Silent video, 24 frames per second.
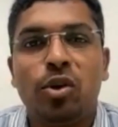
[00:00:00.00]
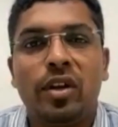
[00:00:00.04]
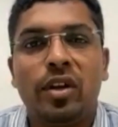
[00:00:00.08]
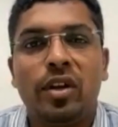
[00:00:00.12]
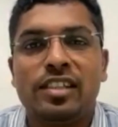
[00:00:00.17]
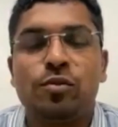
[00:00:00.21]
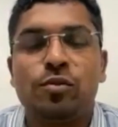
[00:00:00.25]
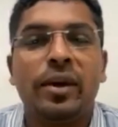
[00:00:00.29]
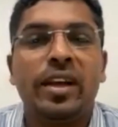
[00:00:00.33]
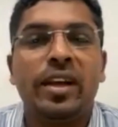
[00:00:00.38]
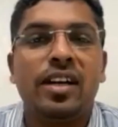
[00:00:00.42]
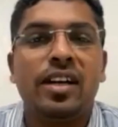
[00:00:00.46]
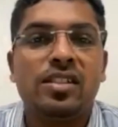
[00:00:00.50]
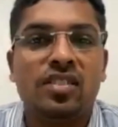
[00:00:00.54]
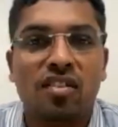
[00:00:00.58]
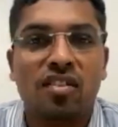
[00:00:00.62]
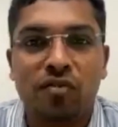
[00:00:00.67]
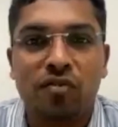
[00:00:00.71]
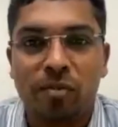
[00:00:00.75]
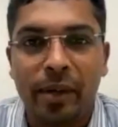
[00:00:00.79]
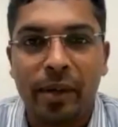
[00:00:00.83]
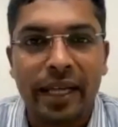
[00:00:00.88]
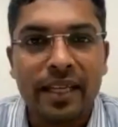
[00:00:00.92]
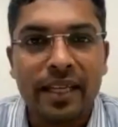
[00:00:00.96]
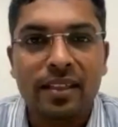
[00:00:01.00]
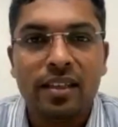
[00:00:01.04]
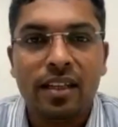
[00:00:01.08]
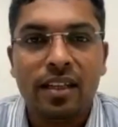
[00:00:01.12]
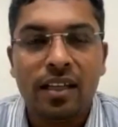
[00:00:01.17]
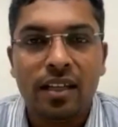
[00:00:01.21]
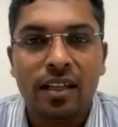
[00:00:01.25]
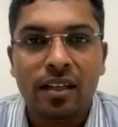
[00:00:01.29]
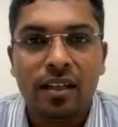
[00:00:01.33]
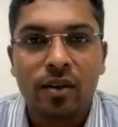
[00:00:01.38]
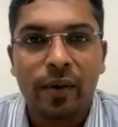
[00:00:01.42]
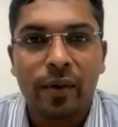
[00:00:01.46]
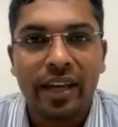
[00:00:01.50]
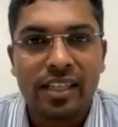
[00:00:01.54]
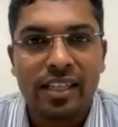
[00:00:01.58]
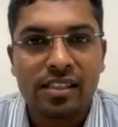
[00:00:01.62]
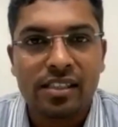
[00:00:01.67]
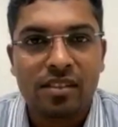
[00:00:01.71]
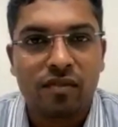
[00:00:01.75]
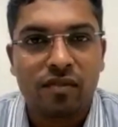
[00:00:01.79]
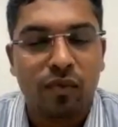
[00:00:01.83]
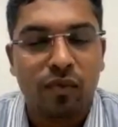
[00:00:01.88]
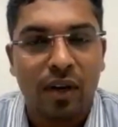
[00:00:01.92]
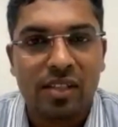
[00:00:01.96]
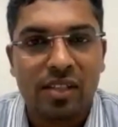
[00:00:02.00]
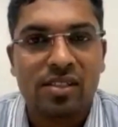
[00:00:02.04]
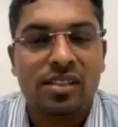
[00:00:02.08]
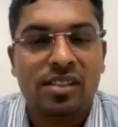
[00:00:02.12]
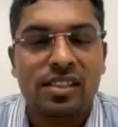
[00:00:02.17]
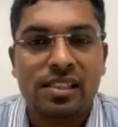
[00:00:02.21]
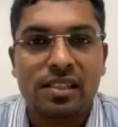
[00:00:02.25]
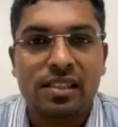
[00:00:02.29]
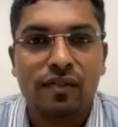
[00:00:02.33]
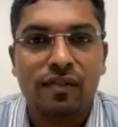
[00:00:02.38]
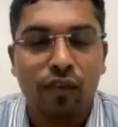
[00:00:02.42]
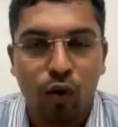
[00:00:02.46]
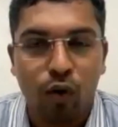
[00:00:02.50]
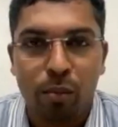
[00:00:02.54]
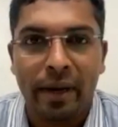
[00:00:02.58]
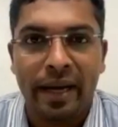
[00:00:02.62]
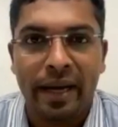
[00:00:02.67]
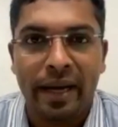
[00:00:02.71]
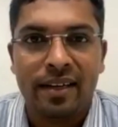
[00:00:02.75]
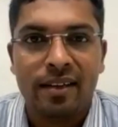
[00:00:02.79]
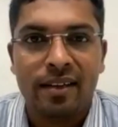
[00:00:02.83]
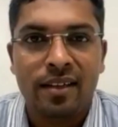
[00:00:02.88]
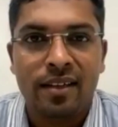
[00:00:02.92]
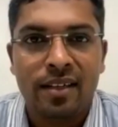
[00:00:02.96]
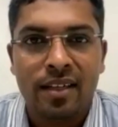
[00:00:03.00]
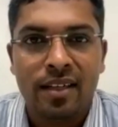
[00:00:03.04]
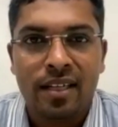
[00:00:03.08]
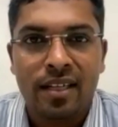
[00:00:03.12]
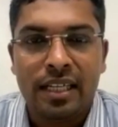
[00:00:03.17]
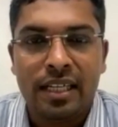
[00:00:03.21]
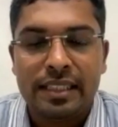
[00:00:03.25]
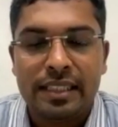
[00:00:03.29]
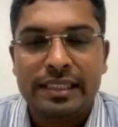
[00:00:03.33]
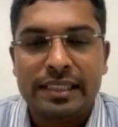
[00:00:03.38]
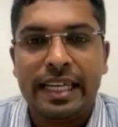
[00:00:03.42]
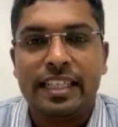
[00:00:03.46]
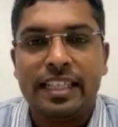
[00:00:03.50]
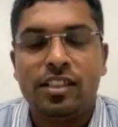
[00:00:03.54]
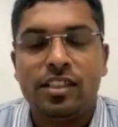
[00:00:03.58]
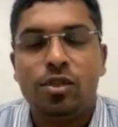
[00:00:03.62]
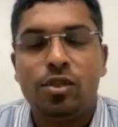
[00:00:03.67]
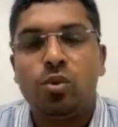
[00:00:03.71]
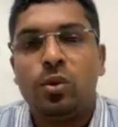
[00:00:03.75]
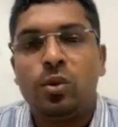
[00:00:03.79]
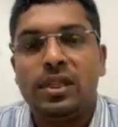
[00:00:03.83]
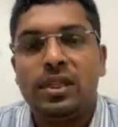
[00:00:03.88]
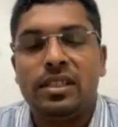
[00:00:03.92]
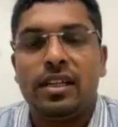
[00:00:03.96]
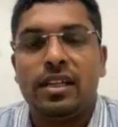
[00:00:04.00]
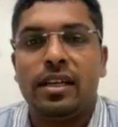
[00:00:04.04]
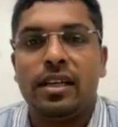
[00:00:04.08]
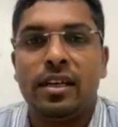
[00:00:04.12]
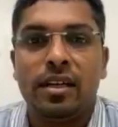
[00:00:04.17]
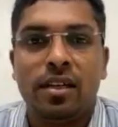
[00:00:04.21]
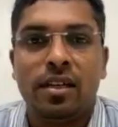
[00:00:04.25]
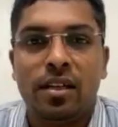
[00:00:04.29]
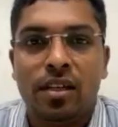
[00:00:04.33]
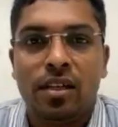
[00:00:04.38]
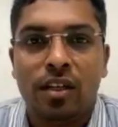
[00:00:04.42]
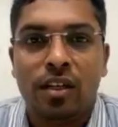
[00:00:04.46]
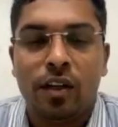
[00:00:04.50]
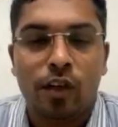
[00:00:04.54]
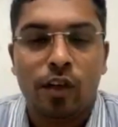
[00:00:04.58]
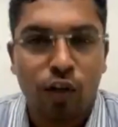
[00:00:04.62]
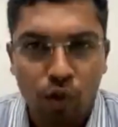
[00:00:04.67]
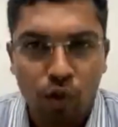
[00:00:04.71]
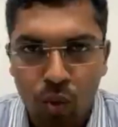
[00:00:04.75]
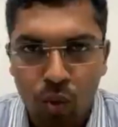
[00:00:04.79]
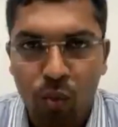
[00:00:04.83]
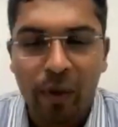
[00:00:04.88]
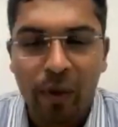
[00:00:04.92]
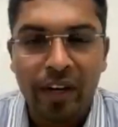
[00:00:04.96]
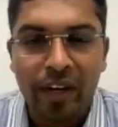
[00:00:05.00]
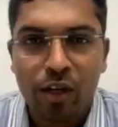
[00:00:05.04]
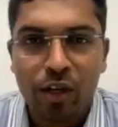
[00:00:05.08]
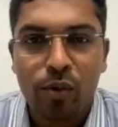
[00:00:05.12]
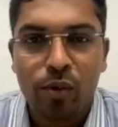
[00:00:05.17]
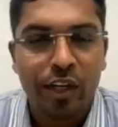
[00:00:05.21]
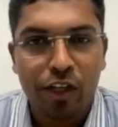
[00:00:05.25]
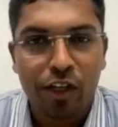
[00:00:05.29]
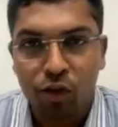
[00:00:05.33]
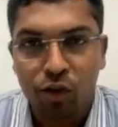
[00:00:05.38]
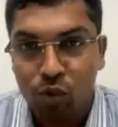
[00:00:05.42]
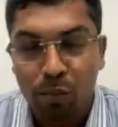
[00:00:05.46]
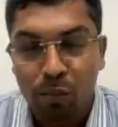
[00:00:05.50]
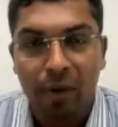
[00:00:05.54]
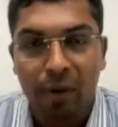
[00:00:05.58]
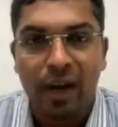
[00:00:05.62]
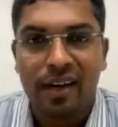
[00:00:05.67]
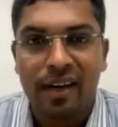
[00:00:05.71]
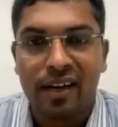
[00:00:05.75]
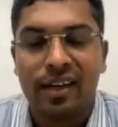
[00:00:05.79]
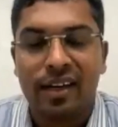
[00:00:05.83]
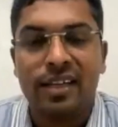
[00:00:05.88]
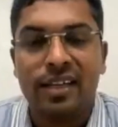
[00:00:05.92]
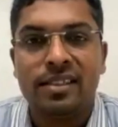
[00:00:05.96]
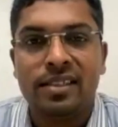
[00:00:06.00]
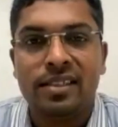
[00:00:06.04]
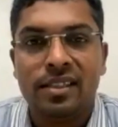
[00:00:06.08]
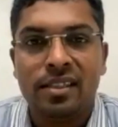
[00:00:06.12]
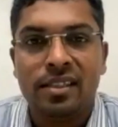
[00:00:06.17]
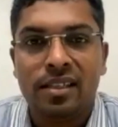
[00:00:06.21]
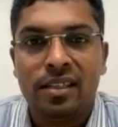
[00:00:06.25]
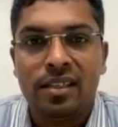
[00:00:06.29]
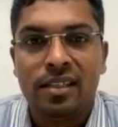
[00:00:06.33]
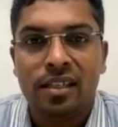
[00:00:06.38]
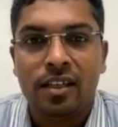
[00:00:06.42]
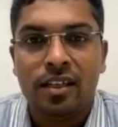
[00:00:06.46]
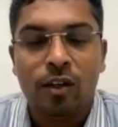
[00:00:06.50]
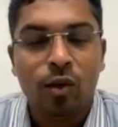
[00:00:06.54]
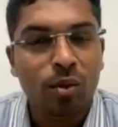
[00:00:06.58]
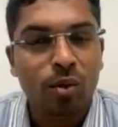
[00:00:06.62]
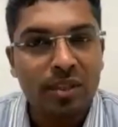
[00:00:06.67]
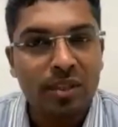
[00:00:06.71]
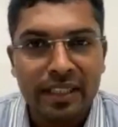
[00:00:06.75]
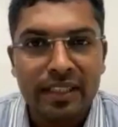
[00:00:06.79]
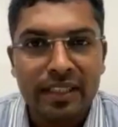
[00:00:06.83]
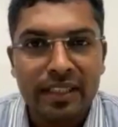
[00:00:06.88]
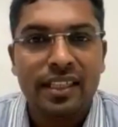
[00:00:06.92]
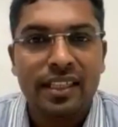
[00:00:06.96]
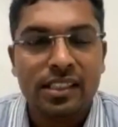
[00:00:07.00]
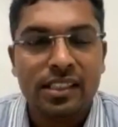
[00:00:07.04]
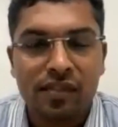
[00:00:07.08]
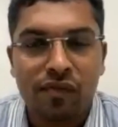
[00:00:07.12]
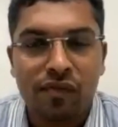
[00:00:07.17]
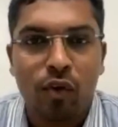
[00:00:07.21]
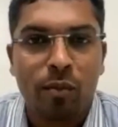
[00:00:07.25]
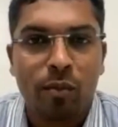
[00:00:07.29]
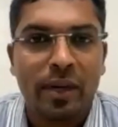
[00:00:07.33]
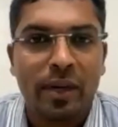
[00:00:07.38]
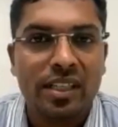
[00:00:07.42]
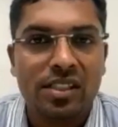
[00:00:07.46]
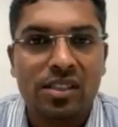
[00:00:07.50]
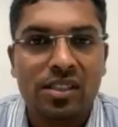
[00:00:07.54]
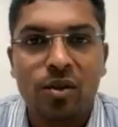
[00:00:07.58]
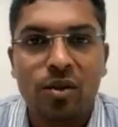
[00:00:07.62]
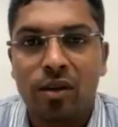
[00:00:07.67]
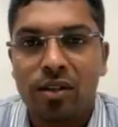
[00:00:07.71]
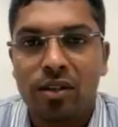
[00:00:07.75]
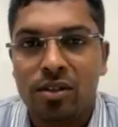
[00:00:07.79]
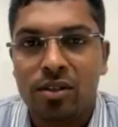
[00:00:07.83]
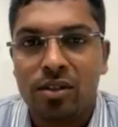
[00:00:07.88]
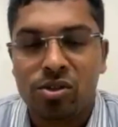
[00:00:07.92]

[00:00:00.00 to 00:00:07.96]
experience of playing the cricket's fastest format, that too at a new venue, a new market, do you think that this format is going to